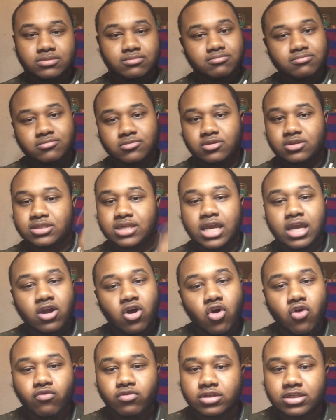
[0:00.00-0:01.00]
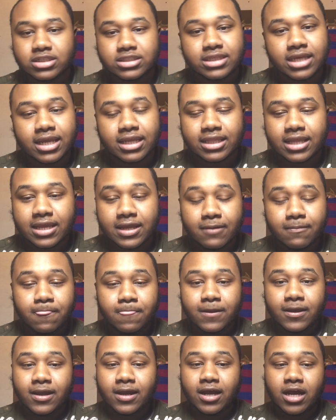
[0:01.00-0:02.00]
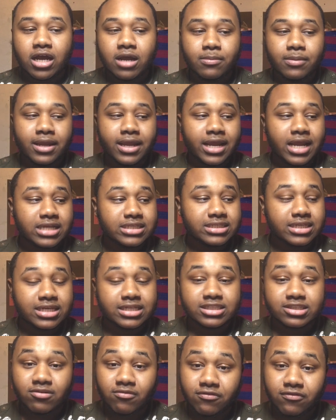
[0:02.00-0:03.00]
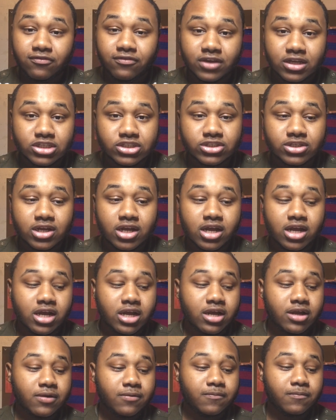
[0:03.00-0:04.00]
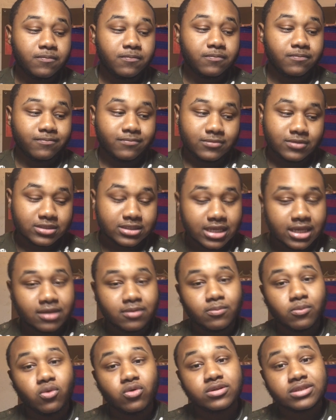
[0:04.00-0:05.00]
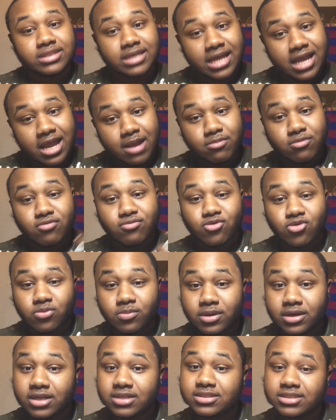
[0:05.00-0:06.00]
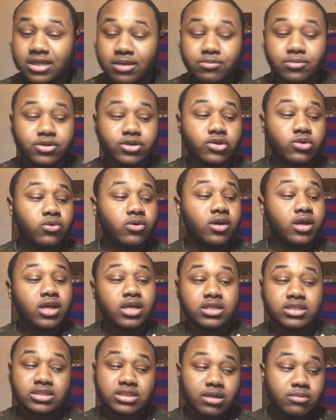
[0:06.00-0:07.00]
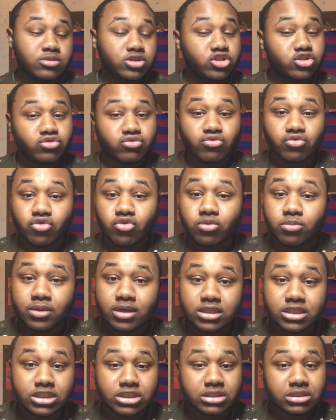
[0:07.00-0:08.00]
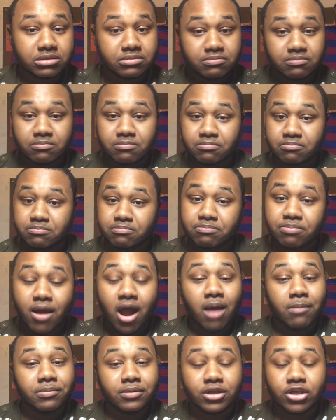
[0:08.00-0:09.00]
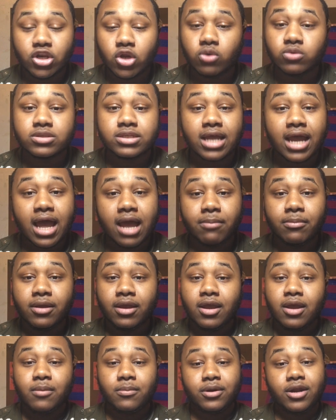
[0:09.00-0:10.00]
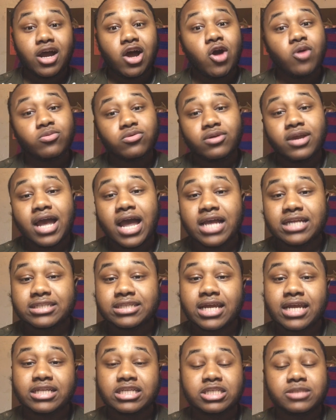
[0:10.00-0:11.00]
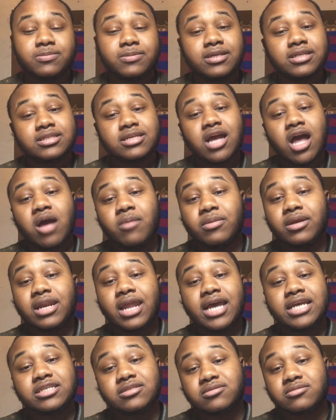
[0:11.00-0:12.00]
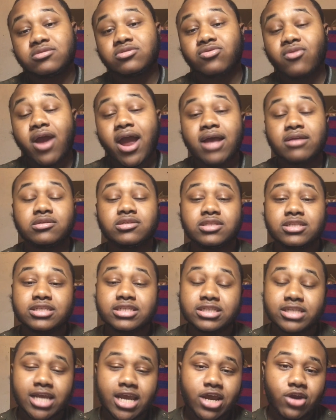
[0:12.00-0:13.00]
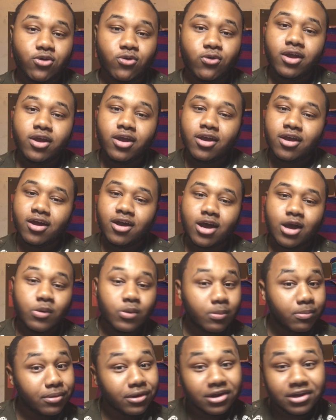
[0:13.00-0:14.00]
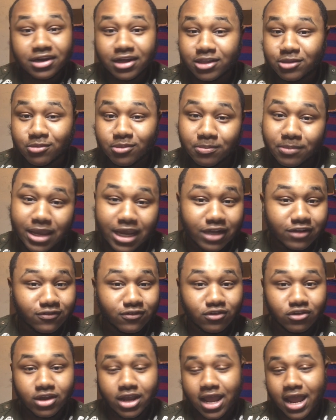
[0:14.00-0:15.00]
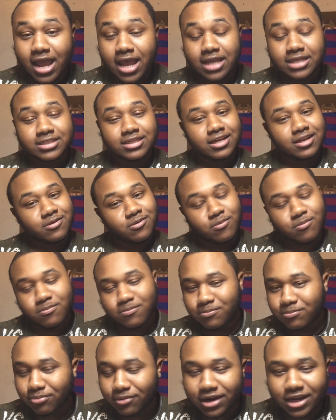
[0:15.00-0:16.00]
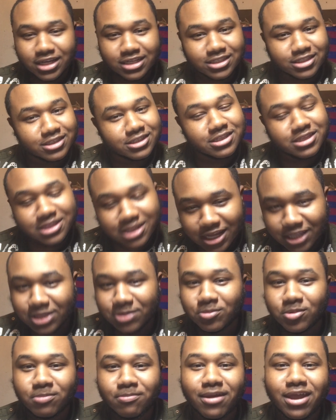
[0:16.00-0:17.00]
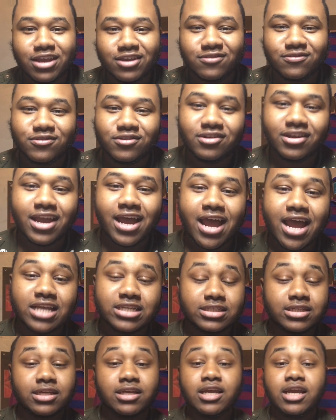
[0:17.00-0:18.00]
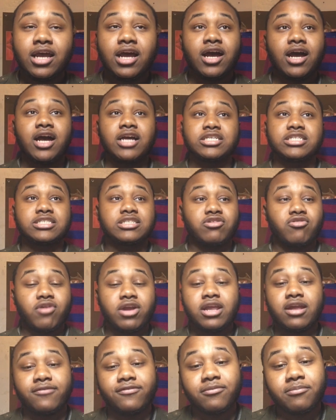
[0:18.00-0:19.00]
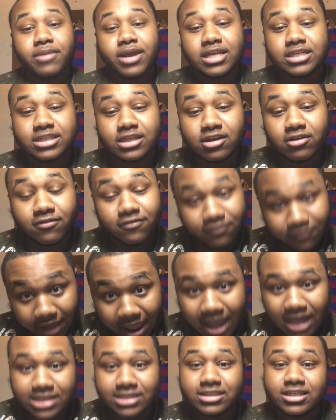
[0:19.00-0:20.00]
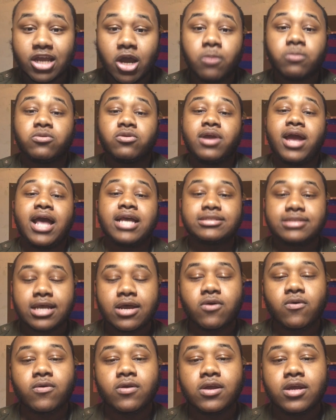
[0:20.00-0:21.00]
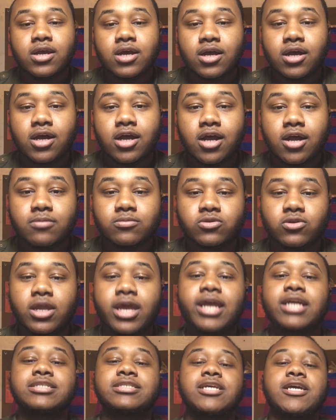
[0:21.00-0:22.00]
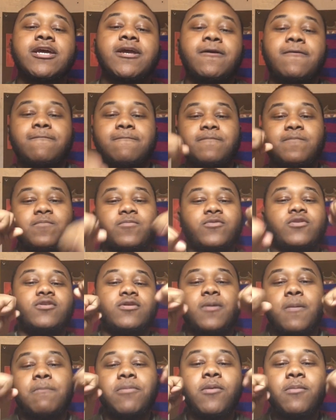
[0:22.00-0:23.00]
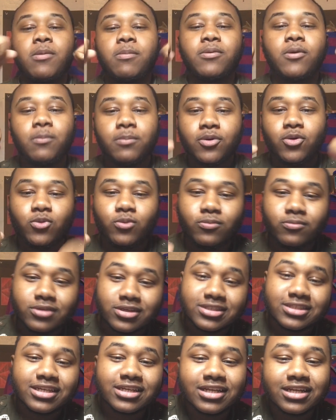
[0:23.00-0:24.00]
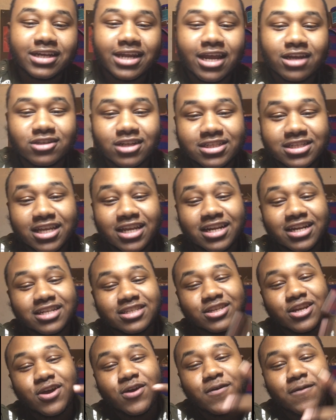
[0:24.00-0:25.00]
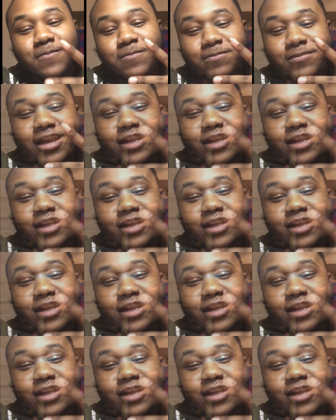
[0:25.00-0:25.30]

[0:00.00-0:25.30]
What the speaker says: take over just like that. Like I said, some fish take more time grooming than some do. Some just groom and just pop in no time. But I hope you guys like this. Please comment, like, and subscribe to this channel. We bring nothing but bangers for you guys. Bring us nothing but bangers for you guys, and just great information and facts to help you guys out. So like I said, boom, boom, boom, boom. Cichlid Lounge. Let's get it. Let's go. Thanks for